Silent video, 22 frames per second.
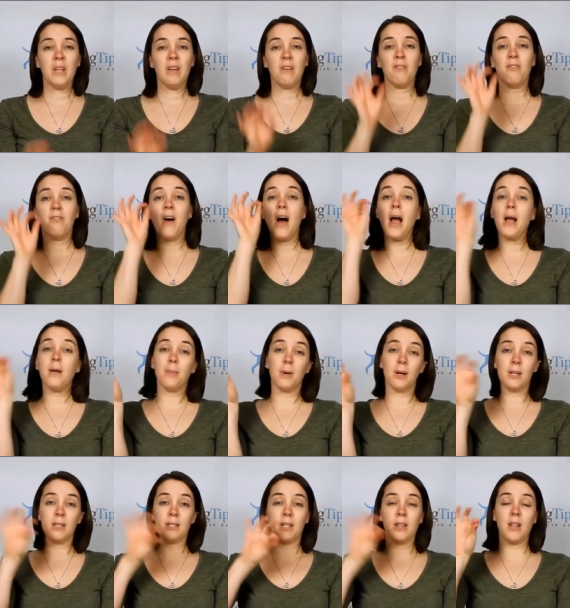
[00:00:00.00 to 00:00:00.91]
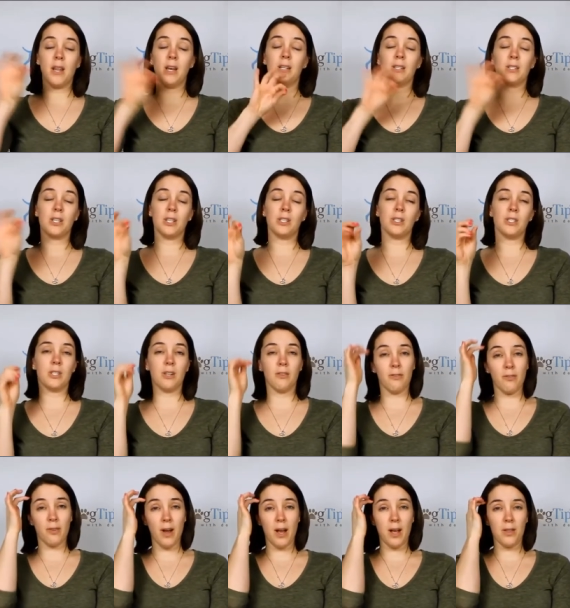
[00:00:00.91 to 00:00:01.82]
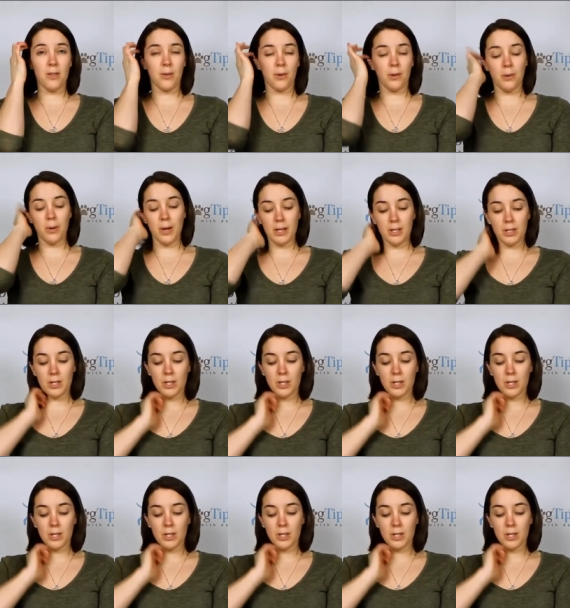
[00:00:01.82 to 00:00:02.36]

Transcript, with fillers: fibers, and then it starts to fray through it.